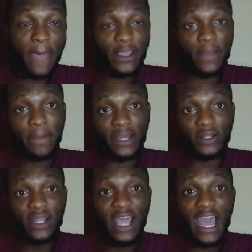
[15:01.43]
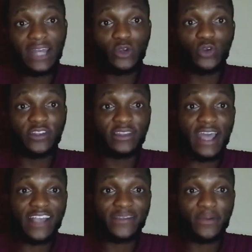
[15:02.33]
i beg your pardon and those in
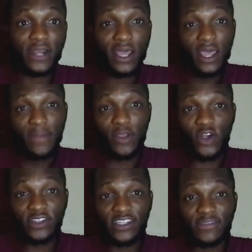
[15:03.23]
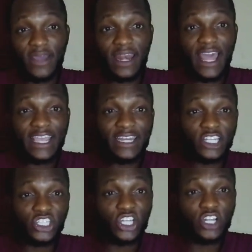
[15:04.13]
diaspora because it is by liking
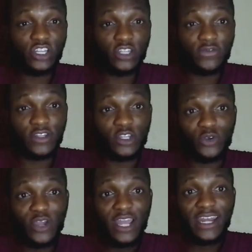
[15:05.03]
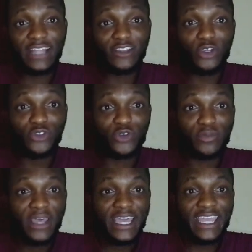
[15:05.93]
and sharing this video that
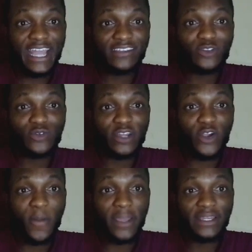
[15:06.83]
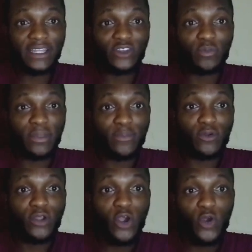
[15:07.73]
youtube gets to recommend it to
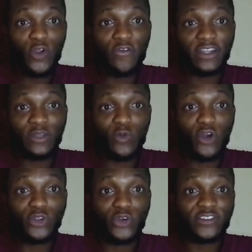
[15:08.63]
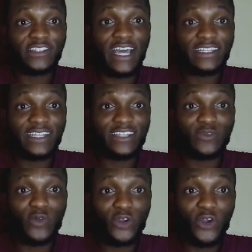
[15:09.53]
people all over the world because that
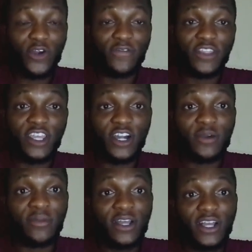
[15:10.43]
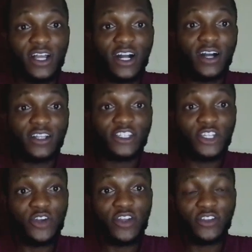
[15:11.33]
is one of the um, uh,
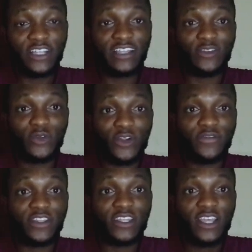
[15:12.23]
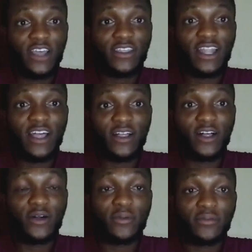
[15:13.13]
theories or that is one of the uh,
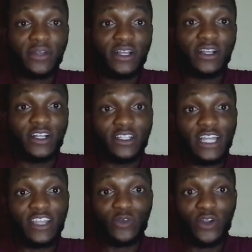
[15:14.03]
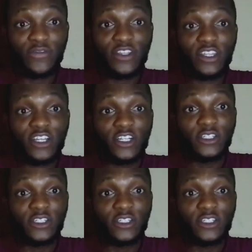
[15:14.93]
um, that is one of the